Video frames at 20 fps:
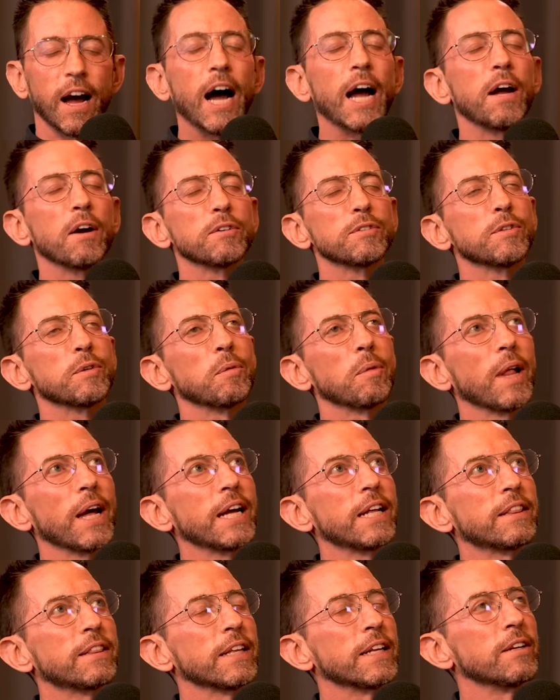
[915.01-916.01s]
I also
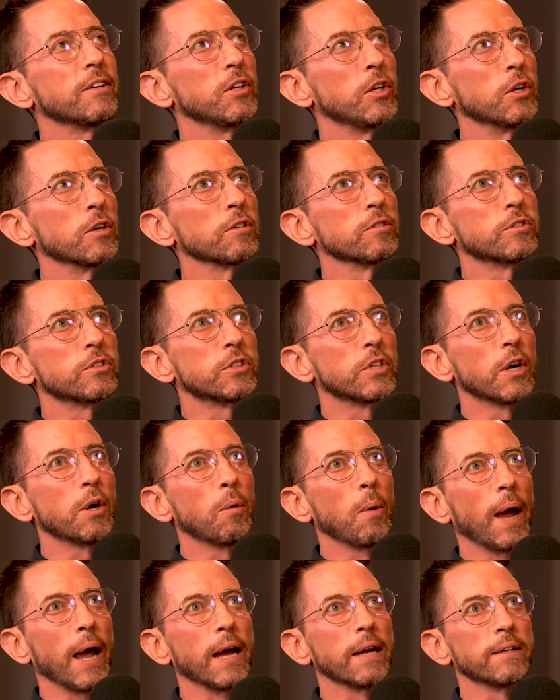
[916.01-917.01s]
like that you're
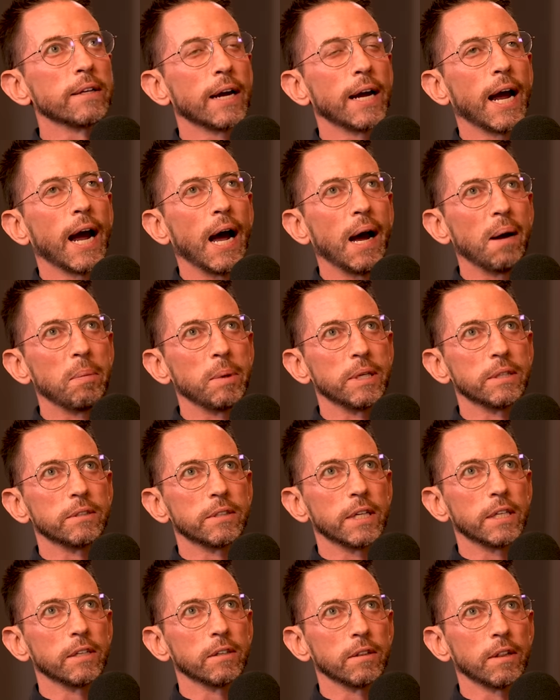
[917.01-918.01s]
so anti-hobbies
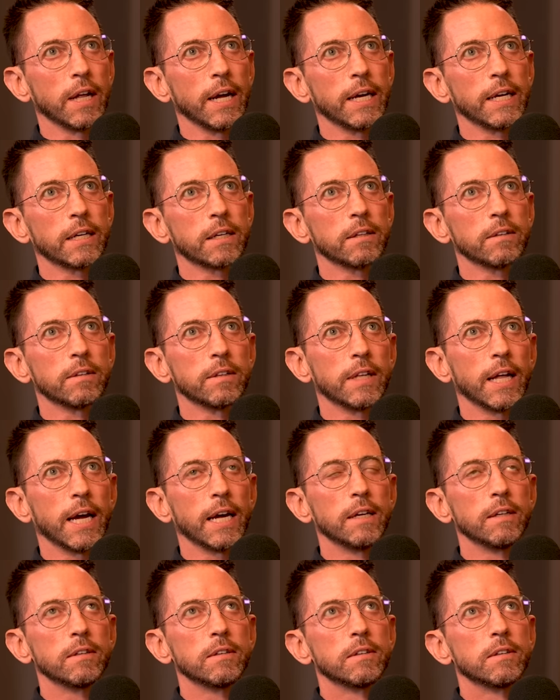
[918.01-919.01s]
that you're like
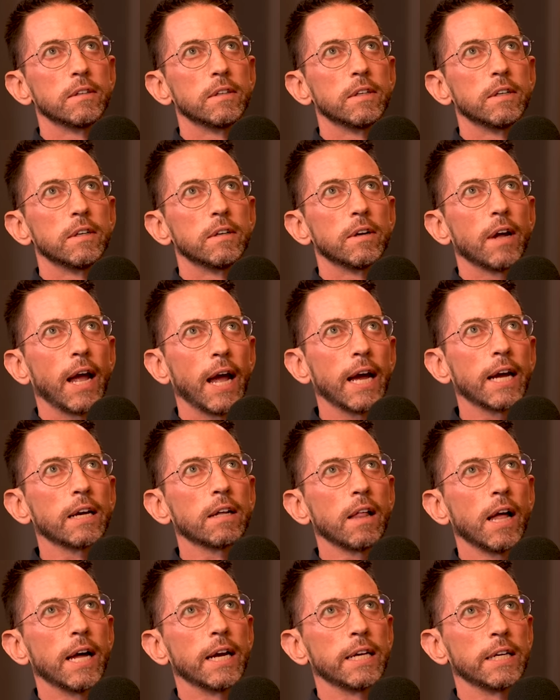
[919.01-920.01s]
that hang
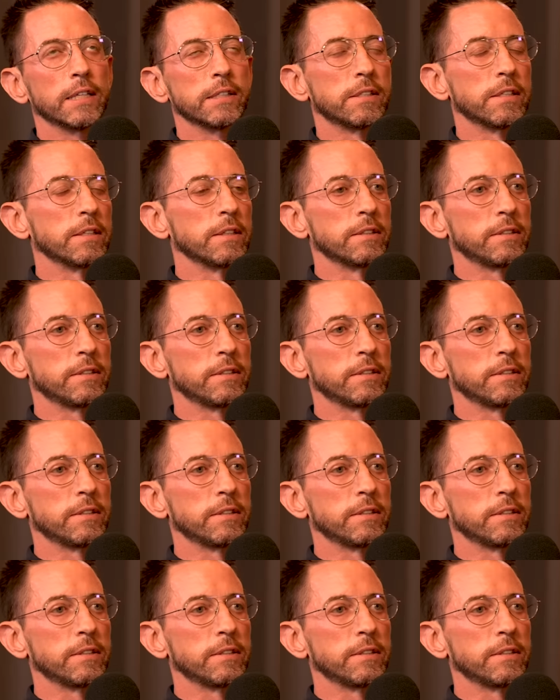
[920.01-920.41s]
gliding is an